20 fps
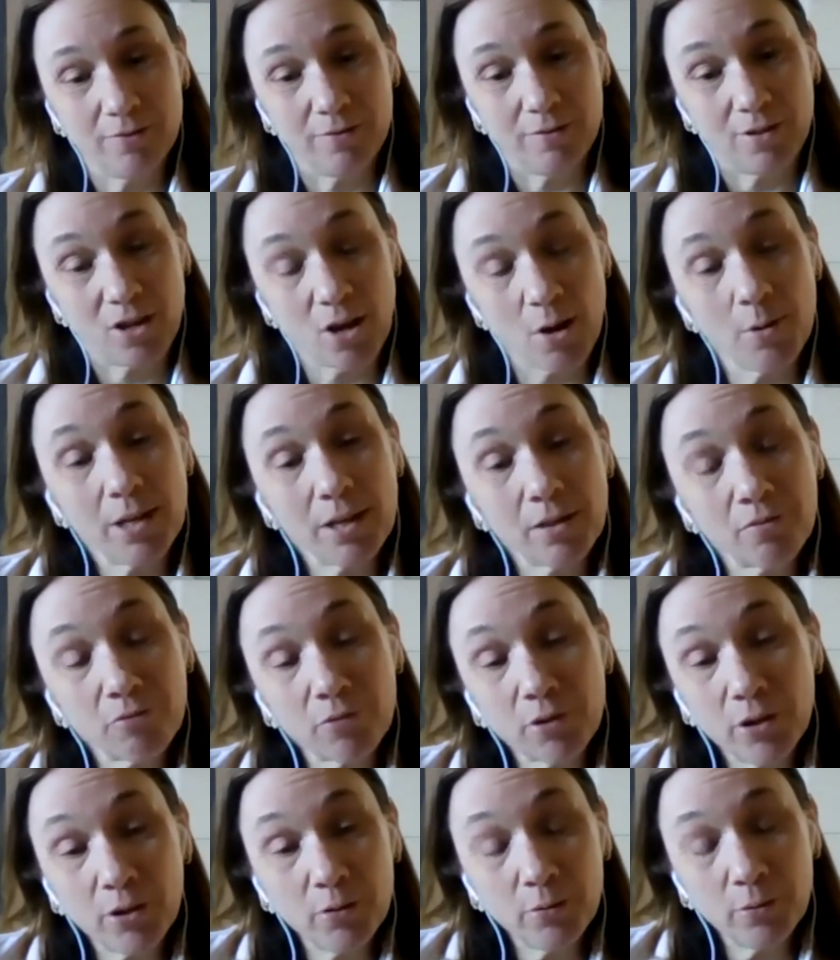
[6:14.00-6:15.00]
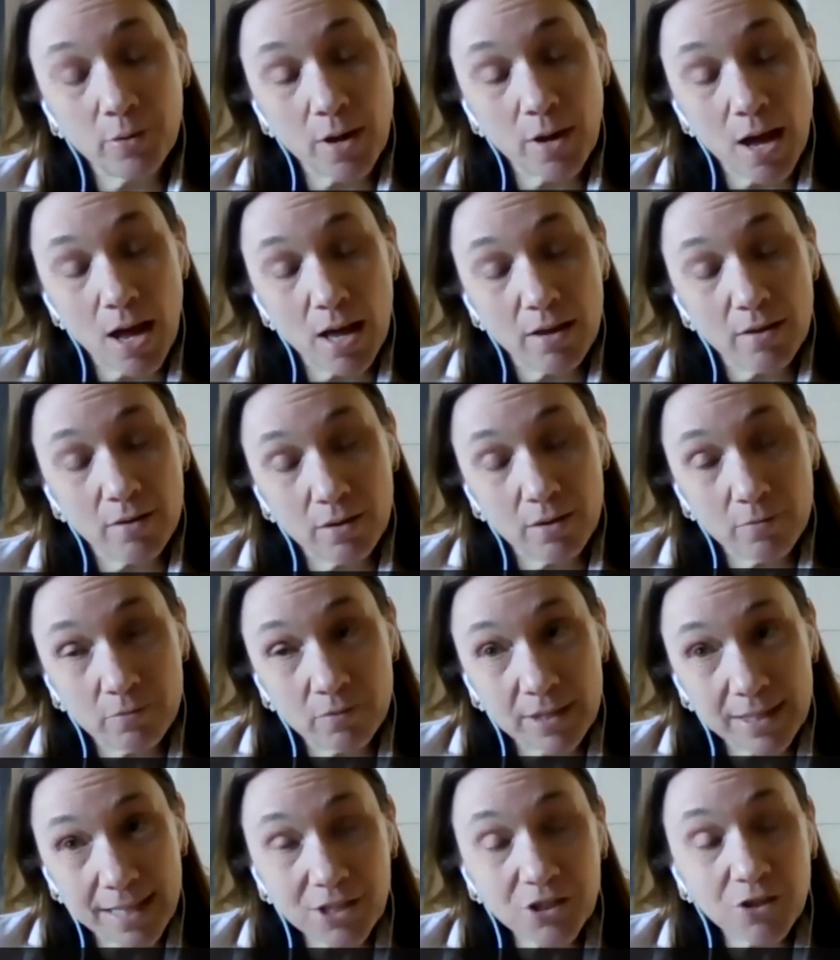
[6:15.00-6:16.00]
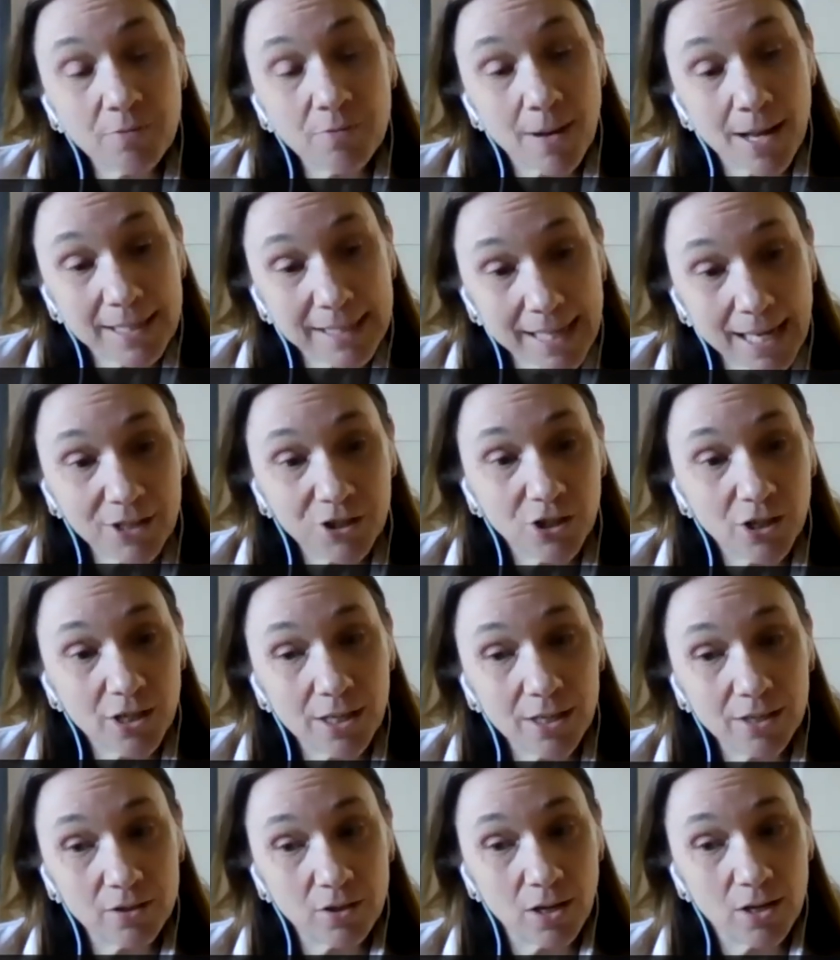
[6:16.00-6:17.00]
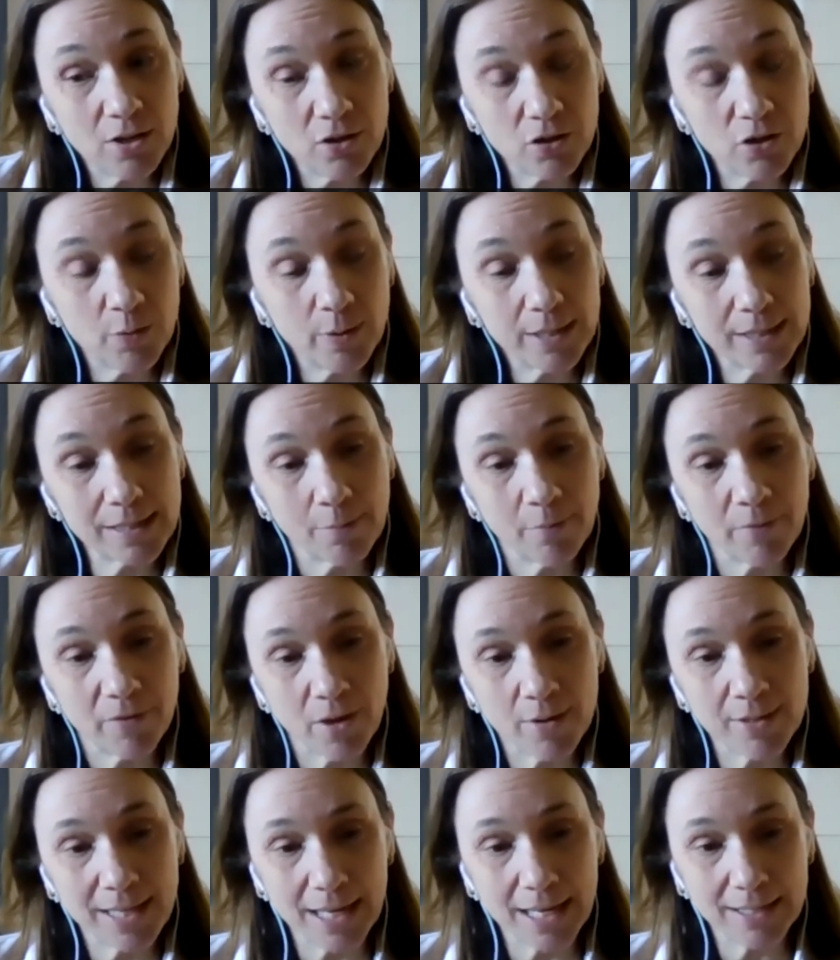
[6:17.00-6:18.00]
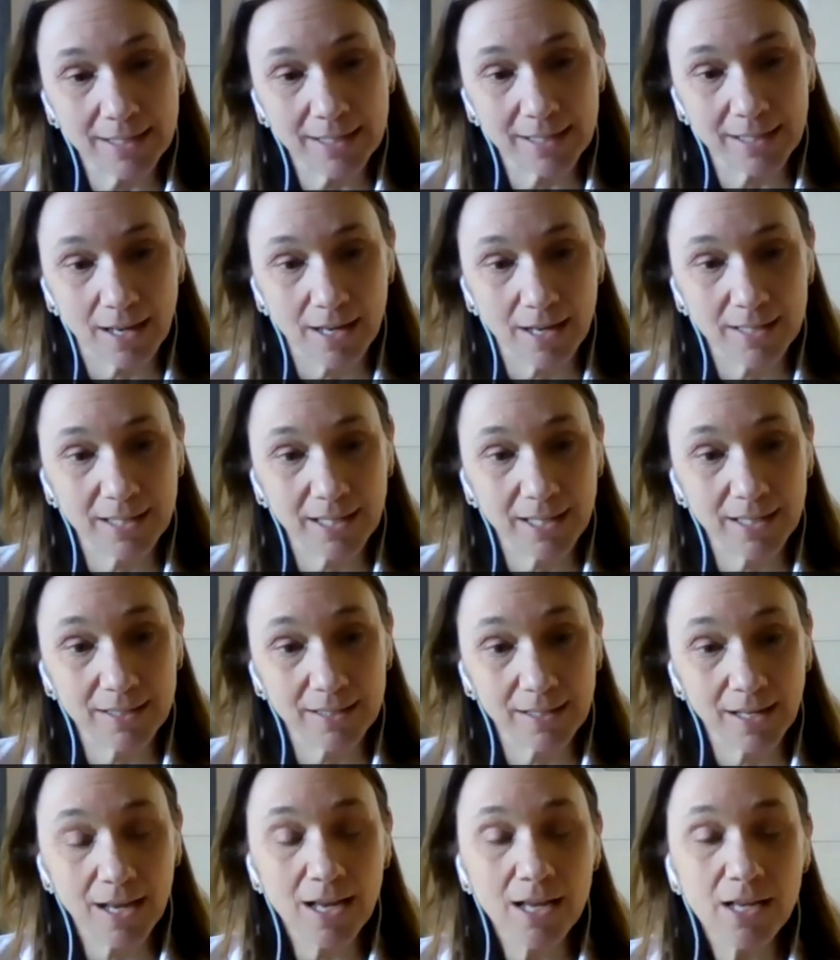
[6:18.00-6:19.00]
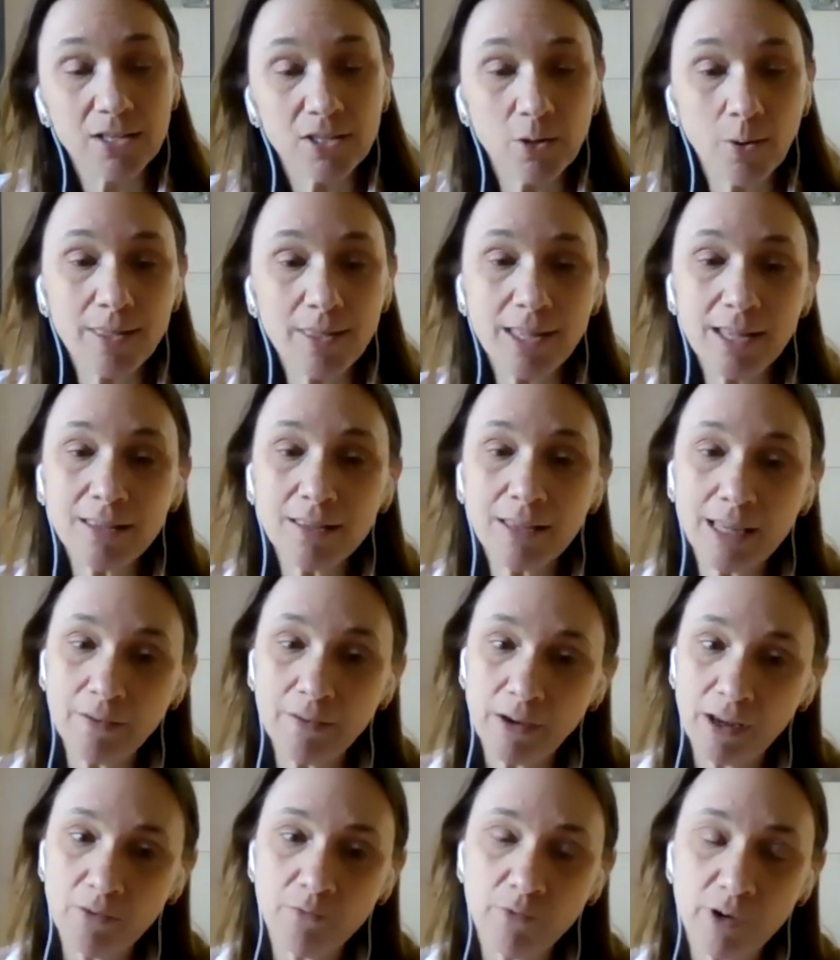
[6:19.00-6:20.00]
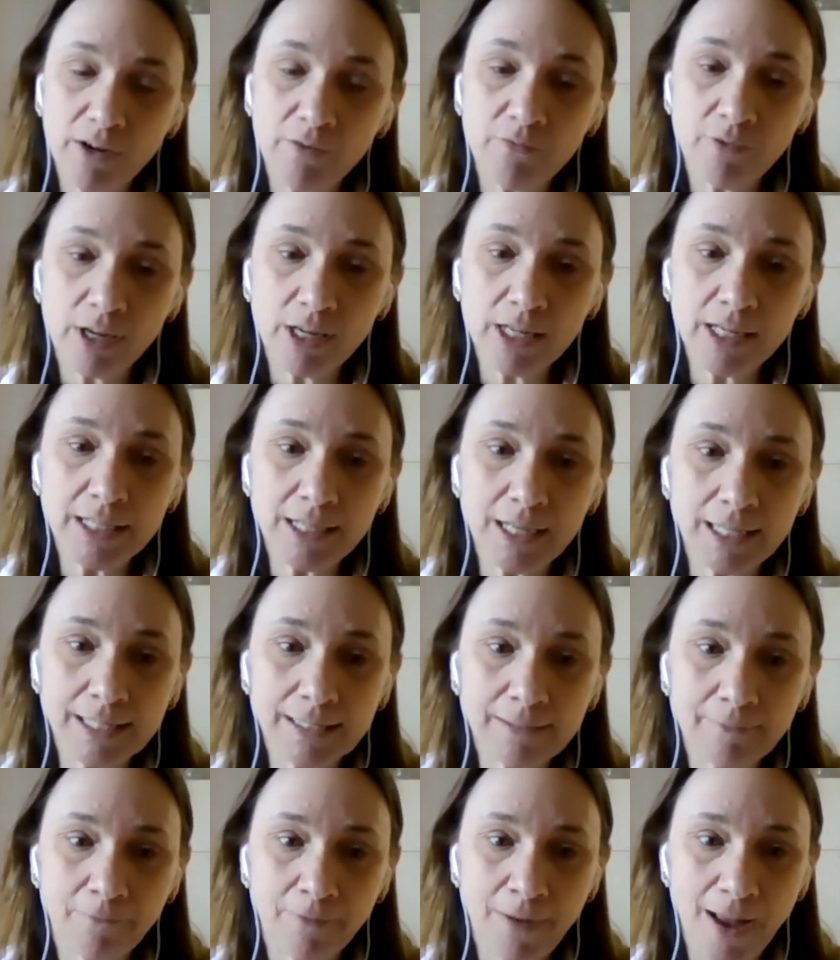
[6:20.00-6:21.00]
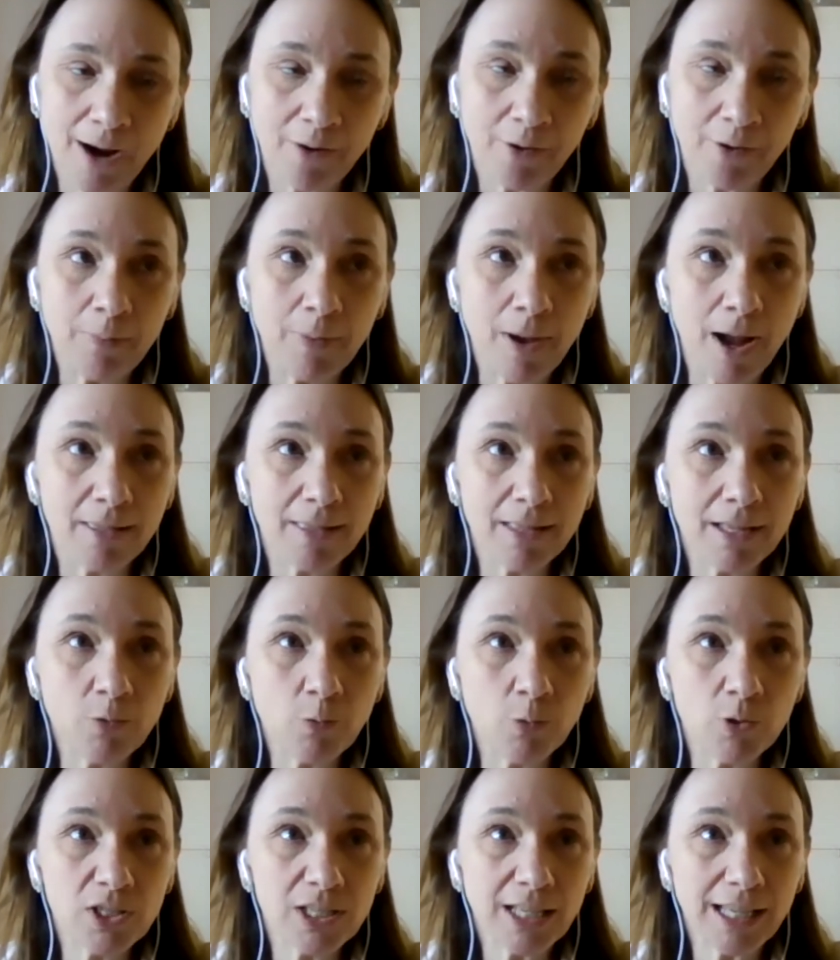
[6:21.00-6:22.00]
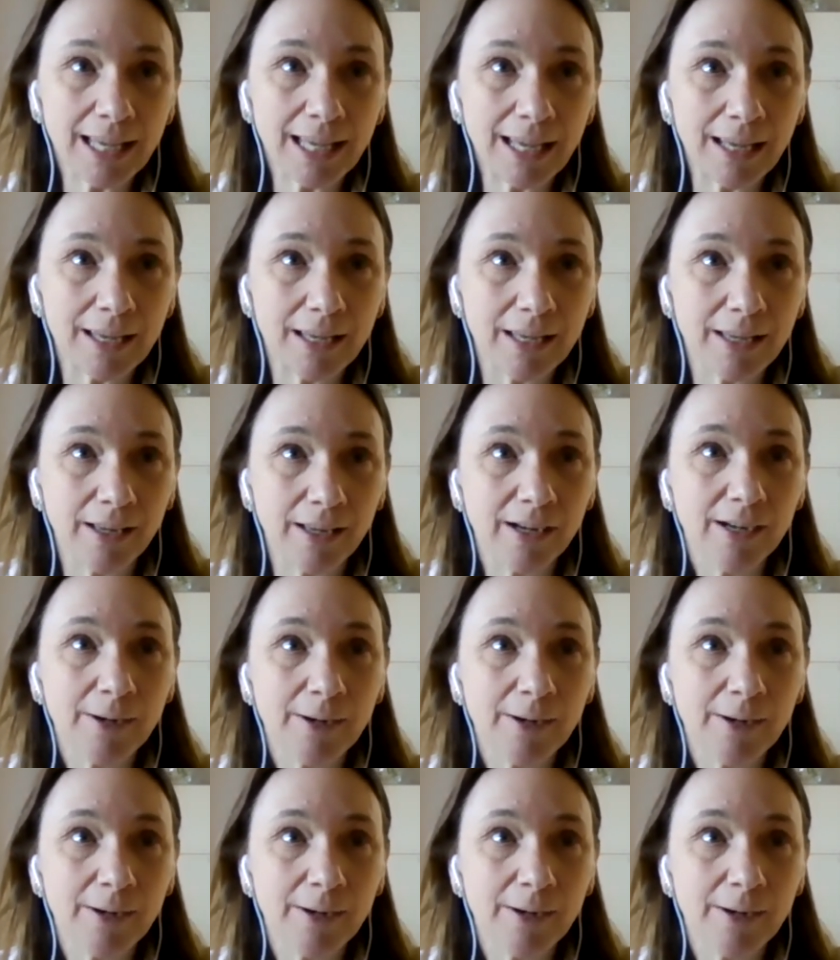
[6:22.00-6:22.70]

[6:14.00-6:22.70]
going through session by session and doing some of those exercises. So I think it really does vary, but I think what's key